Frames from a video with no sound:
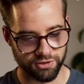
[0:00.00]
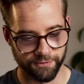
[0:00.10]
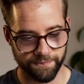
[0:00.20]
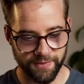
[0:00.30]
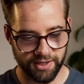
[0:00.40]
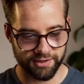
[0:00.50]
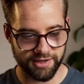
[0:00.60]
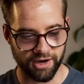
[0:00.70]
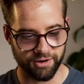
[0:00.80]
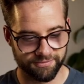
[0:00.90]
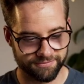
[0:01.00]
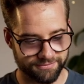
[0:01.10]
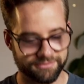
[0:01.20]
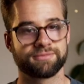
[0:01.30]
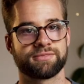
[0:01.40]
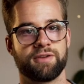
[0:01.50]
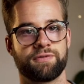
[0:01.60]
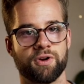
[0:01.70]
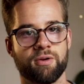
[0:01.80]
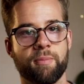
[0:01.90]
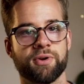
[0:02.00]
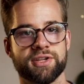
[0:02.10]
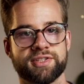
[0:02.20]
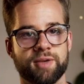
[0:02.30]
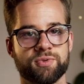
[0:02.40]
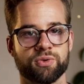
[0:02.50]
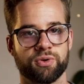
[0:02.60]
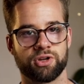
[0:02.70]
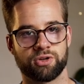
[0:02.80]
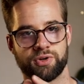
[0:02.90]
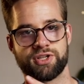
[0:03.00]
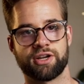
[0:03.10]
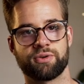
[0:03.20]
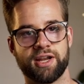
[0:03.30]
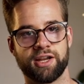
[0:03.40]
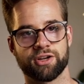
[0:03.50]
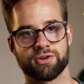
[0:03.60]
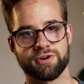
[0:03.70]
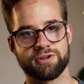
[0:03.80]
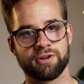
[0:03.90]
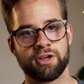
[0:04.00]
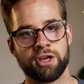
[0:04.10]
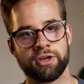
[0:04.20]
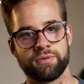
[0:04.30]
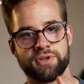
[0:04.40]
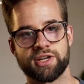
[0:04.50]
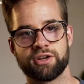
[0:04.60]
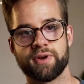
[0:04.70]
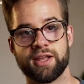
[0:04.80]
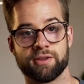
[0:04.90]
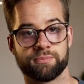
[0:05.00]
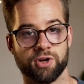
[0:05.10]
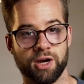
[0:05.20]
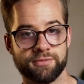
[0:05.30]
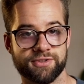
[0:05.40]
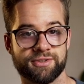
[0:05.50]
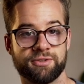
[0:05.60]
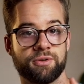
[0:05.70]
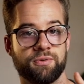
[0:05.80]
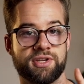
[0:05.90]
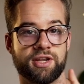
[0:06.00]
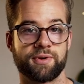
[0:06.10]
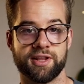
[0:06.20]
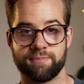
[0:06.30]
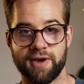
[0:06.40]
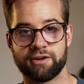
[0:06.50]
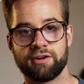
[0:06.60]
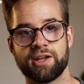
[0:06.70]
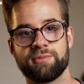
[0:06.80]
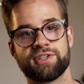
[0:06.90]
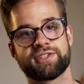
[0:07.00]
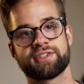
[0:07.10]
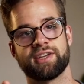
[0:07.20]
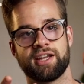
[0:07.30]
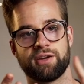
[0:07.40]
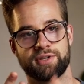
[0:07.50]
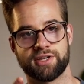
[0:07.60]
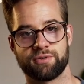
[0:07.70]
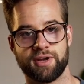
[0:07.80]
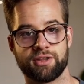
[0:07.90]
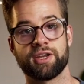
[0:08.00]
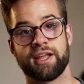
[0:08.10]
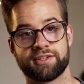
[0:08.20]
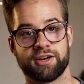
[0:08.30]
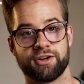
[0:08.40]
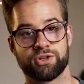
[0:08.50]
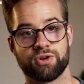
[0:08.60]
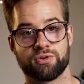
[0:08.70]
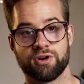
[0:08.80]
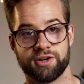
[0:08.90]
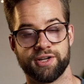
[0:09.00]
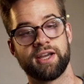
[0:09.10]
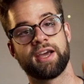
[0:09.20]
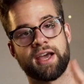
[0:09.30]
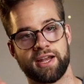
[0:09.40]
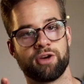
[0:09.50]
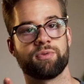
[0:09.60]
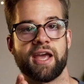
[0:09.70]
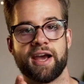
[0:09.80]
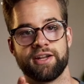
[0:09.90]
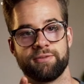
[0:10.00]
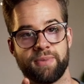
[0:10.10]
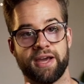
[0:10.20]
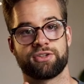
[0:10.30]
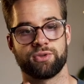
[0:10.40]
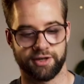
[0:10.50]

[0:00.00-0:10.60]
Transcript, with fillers: cool. Now, if you remember the steps were regenerating the quote, generate the prompt, we generate the background image, and then we generate the entire quote card. And then we add it back to